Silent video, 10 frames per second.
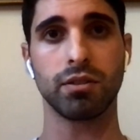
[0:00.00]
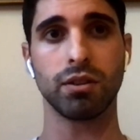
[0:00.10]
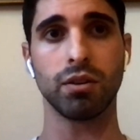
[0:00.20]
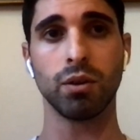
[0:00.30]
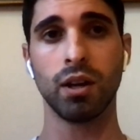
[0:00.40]

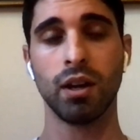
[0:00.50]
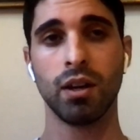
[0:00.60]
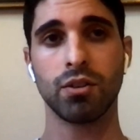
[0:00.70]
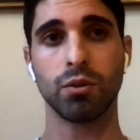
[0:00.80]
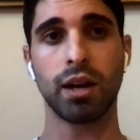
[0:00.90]
So
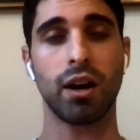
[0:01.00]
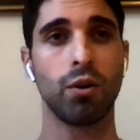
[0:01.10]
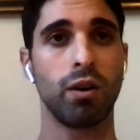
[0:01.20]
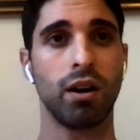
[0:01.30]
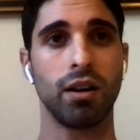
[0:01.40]
so
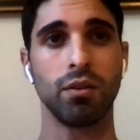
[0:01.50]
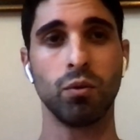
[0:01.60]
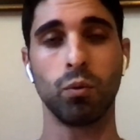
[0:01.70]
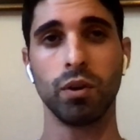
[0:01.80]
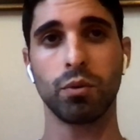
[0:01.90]
now uh,
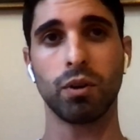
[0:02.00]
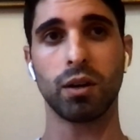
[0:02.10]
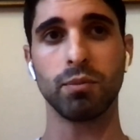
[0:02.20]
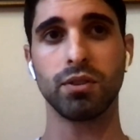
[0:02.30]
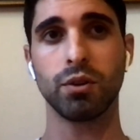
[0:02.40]
with what
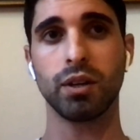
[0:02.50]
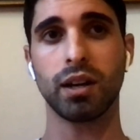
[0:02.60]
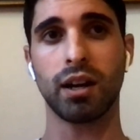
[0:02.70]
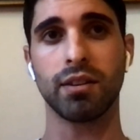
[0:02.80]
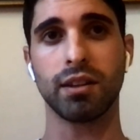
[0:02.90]
I'm doing,
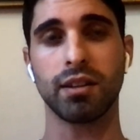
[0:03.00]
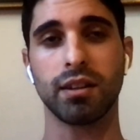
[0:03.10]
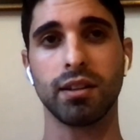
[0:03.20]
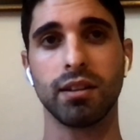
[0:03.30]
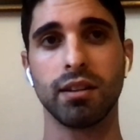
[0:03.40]
I think
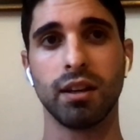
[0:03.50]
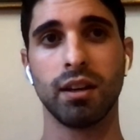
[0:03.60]
that it